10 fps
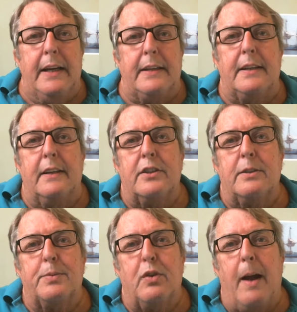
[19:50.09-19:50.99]
Hit the little
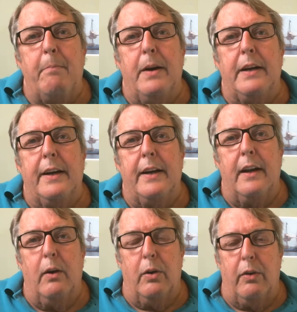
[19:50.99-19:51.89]
subscribe button in the
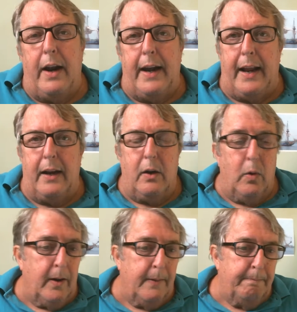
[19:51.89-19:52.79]
lower right-hand
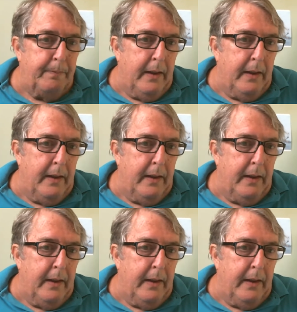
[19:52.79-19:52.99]
corner.